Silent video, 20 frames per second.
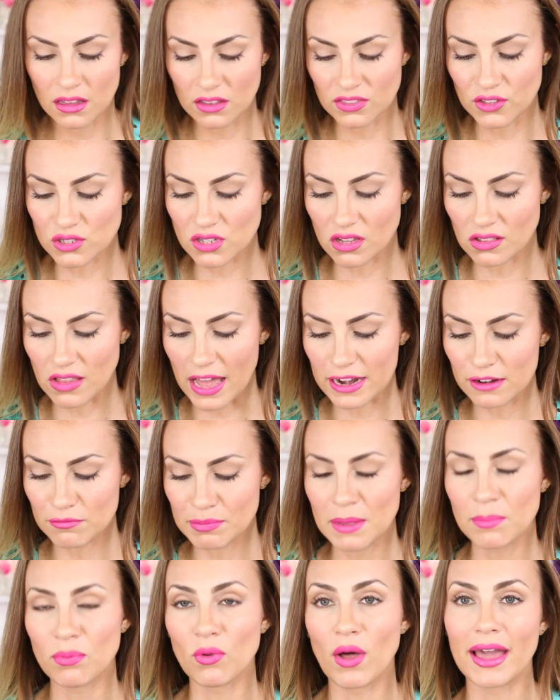there's a lot of
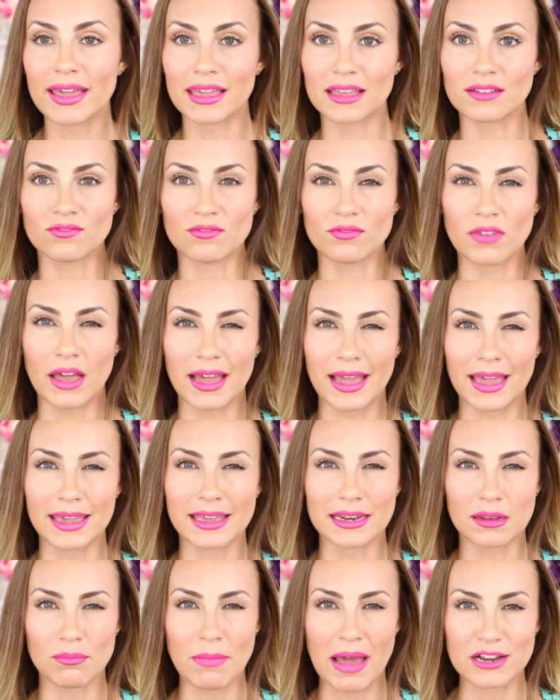people I can
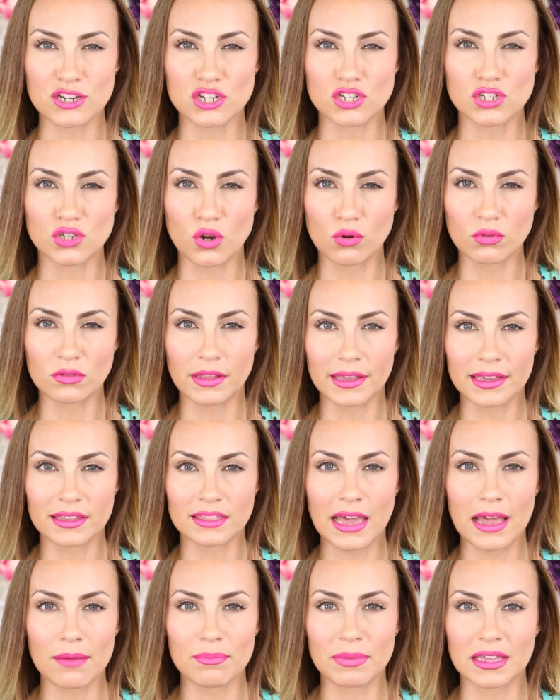imagine don't like
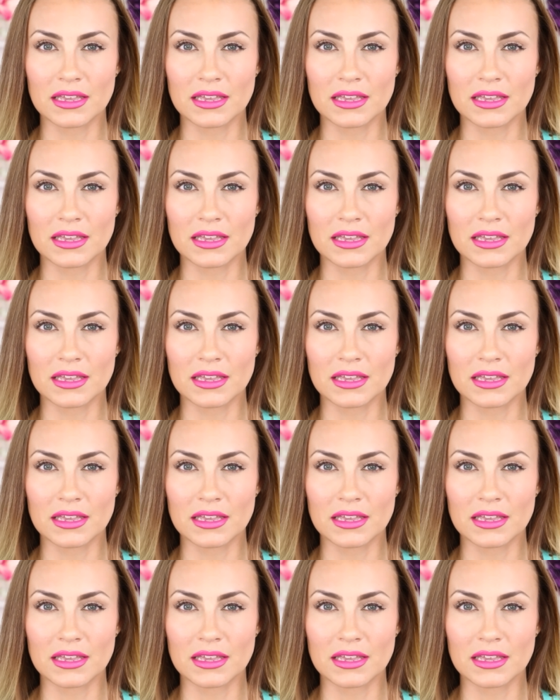that,